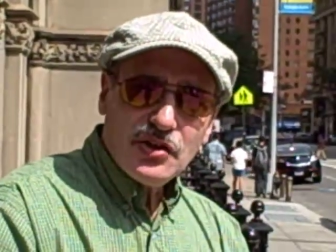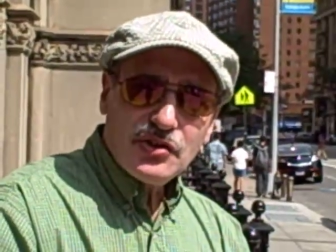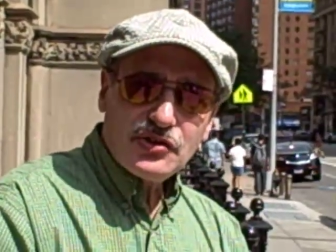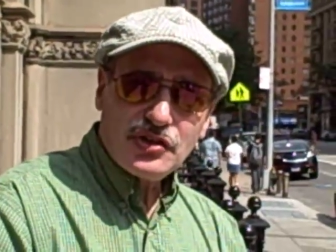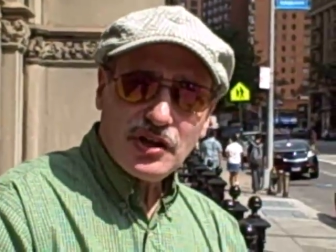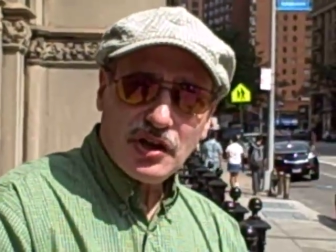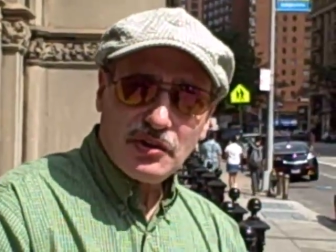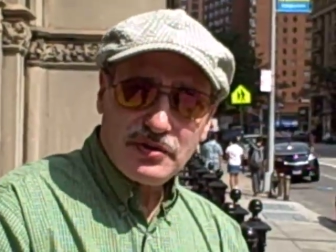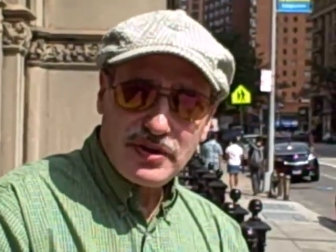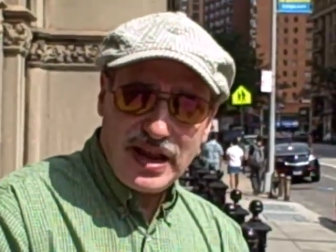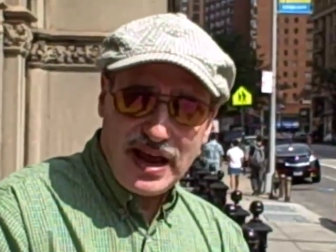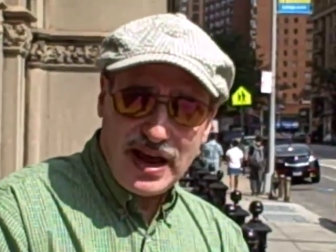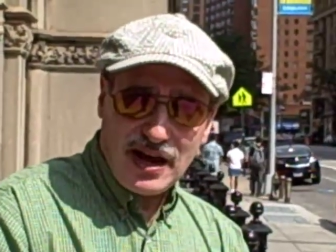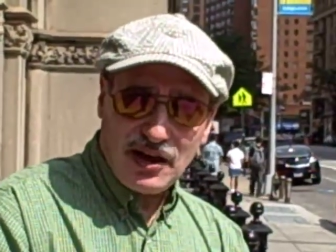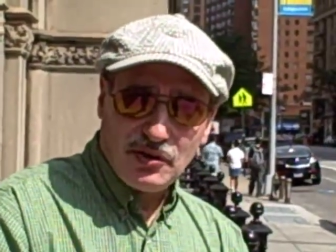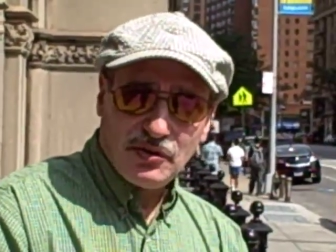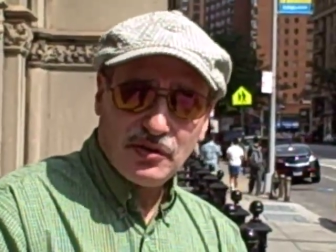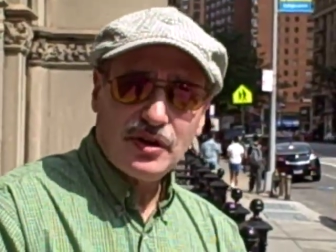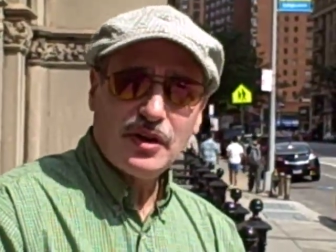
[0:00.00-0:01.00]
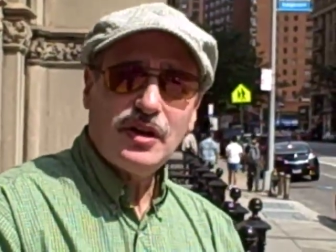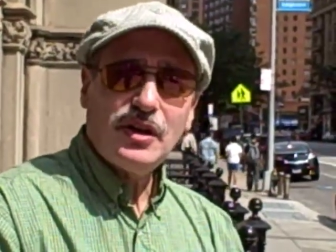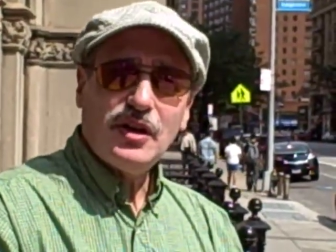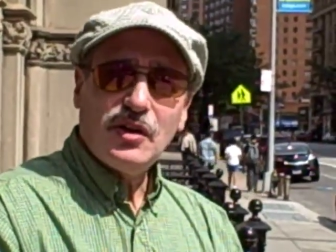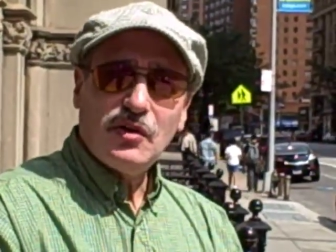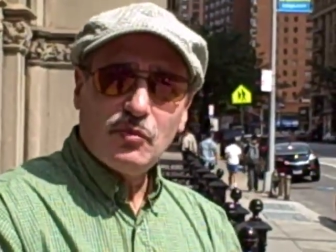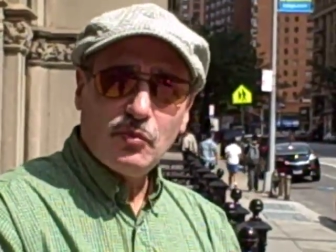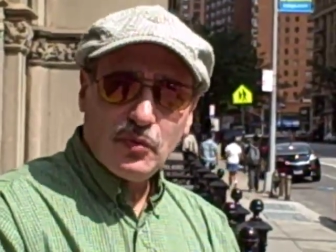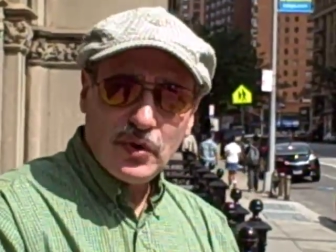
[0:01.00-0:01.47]
So now,
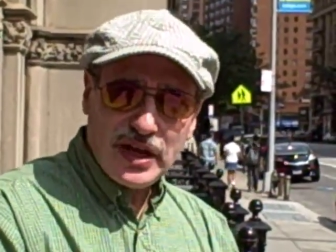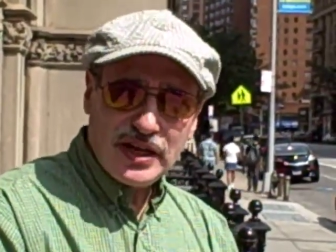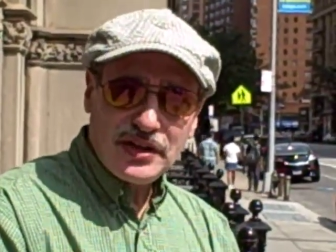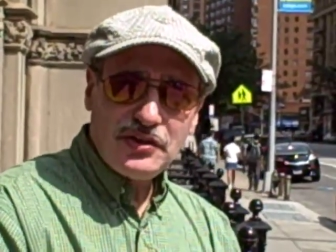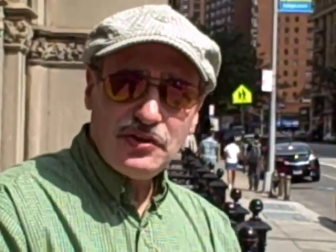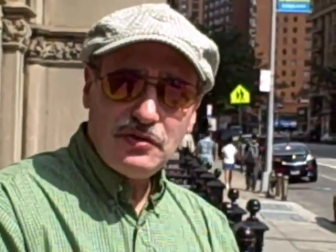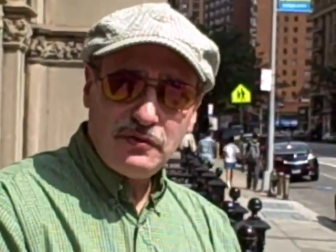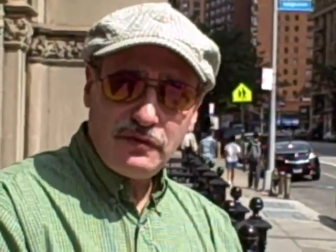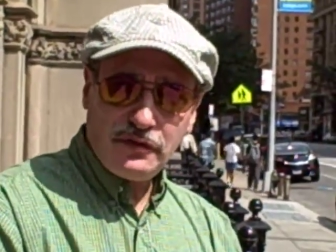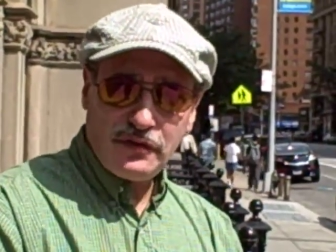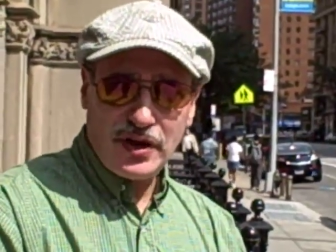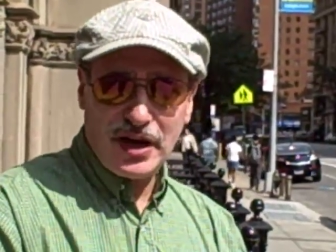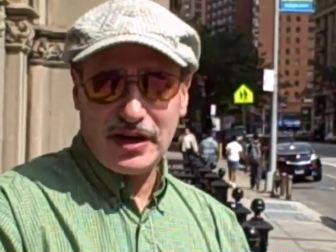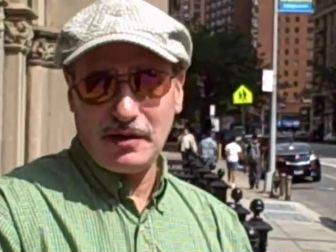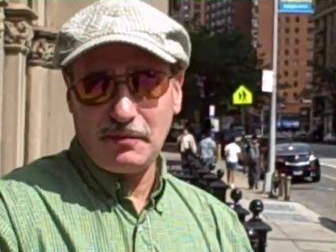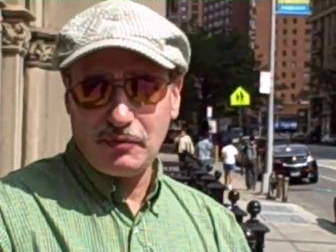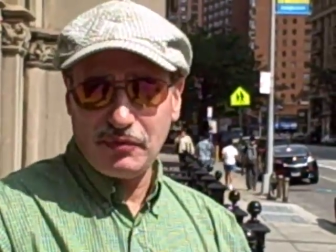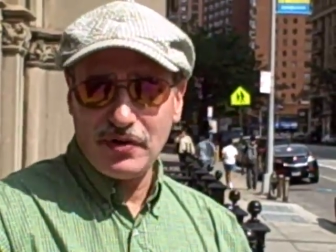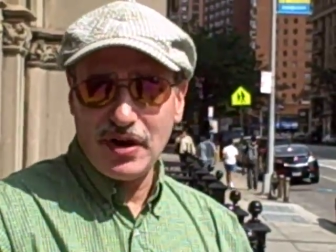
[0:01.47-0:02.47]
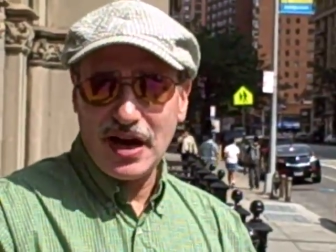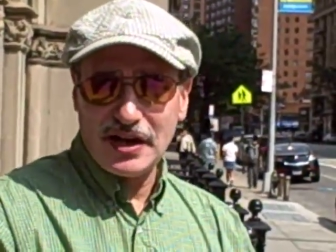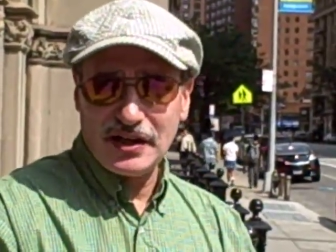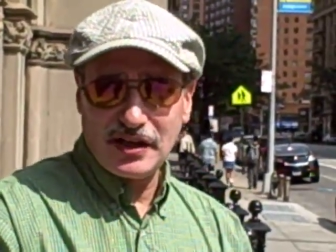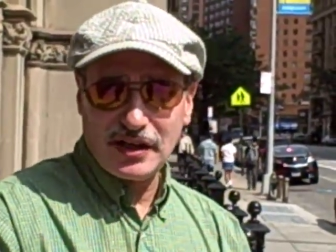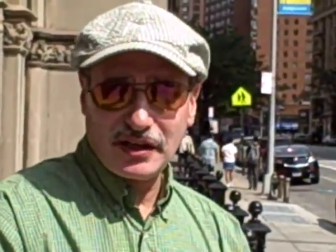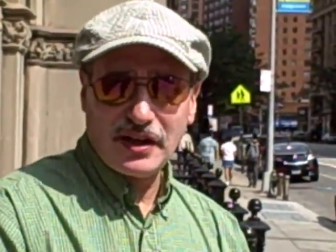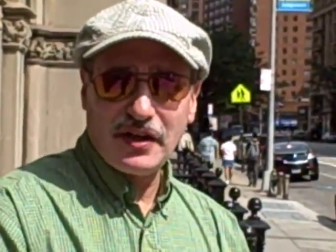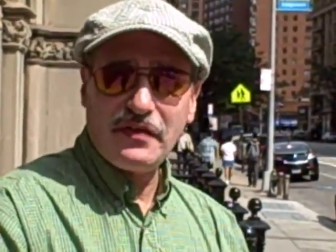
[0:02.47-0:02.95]
when you find a
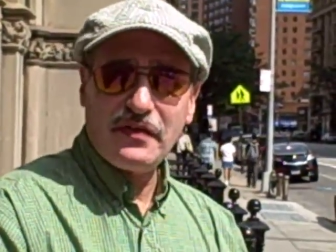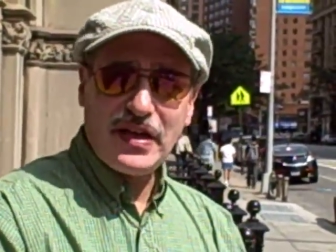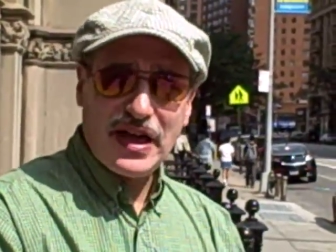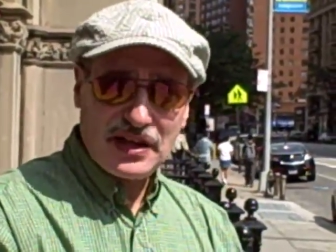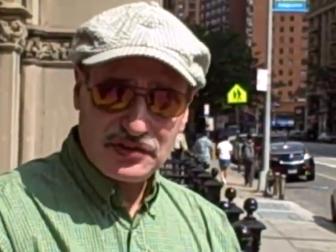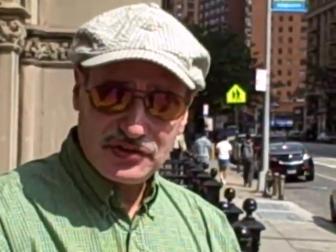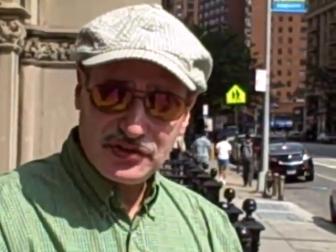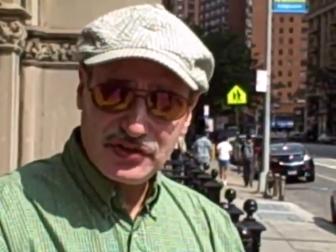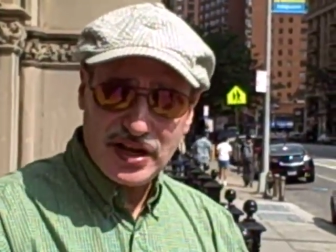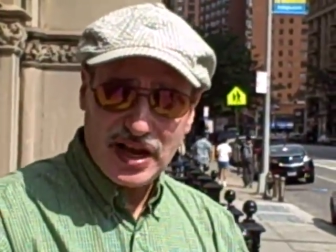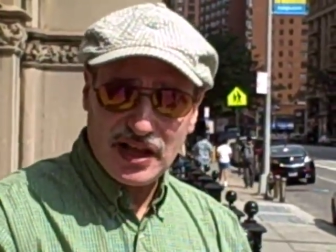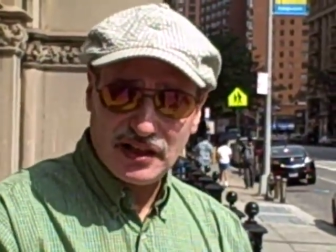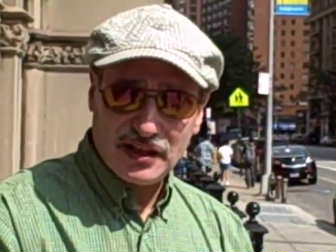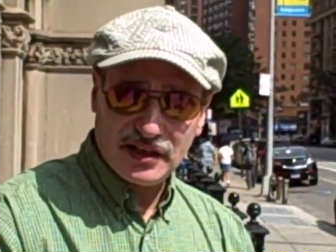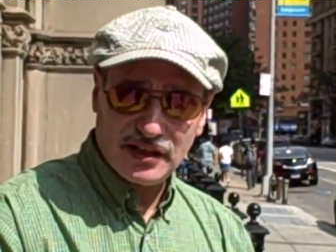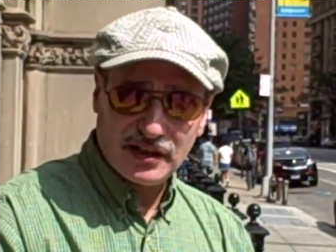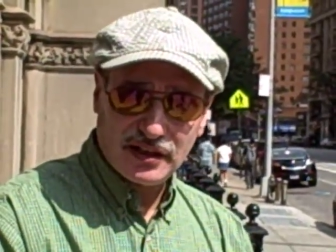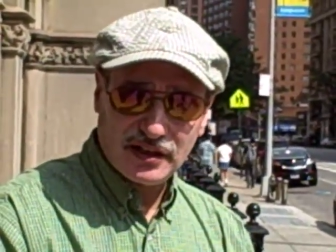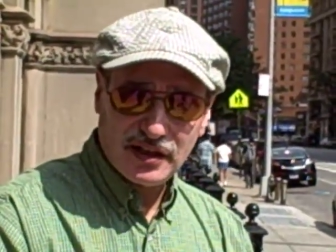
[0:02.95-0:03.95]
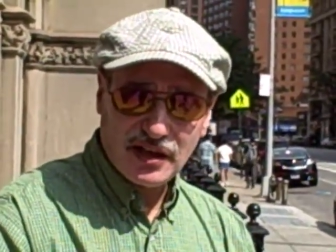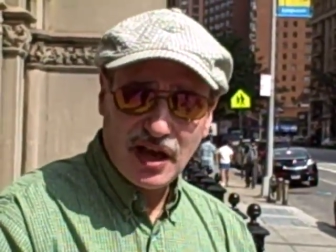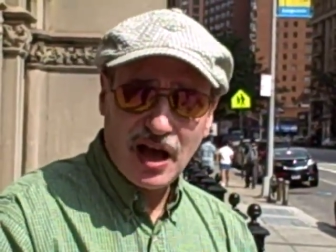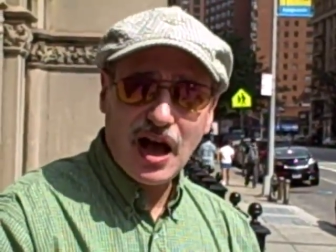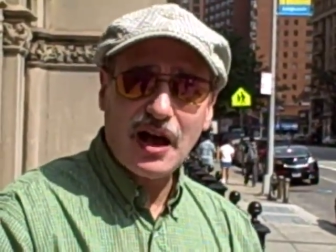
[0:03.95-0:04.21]
product that's selling,